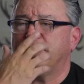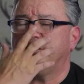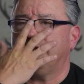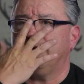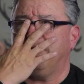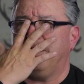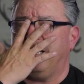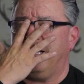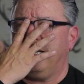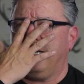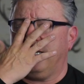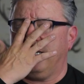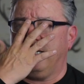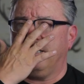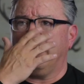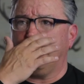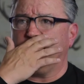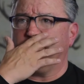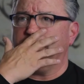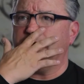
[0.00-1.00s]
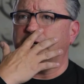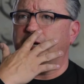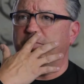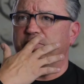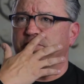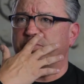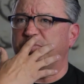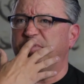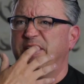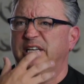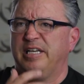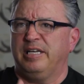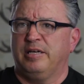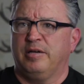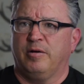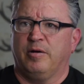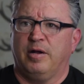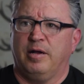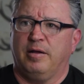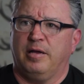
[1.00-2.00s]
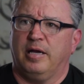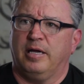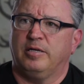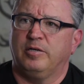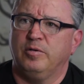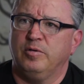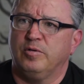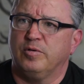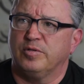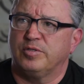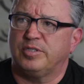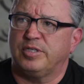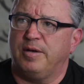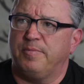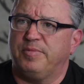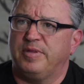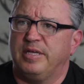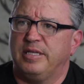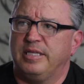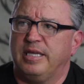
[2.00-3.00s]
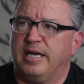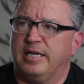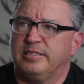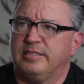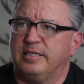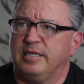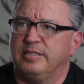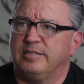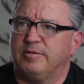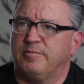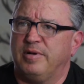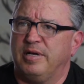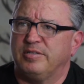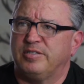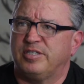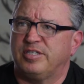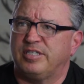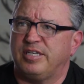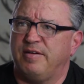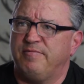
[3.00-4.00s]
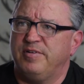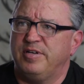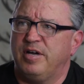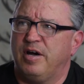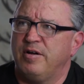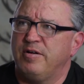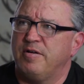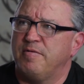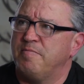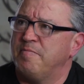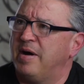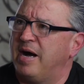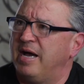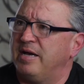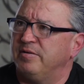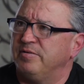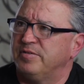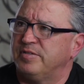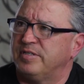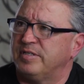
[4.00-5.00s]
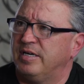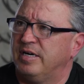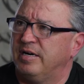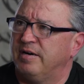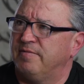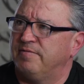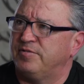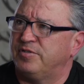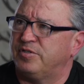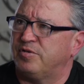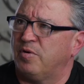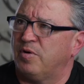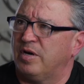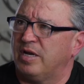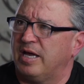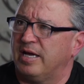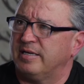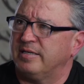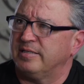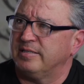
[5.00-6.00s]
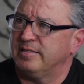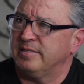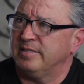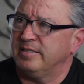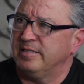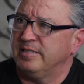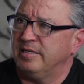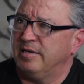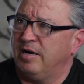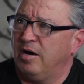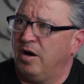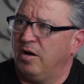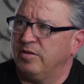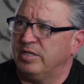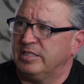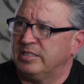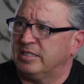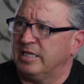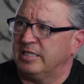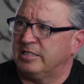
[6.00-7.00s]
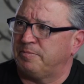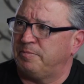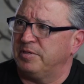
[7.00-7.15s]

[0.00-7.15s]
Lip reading: so I think I was reading or I Googled something that it's around 700 miles of shoreline. All these lakes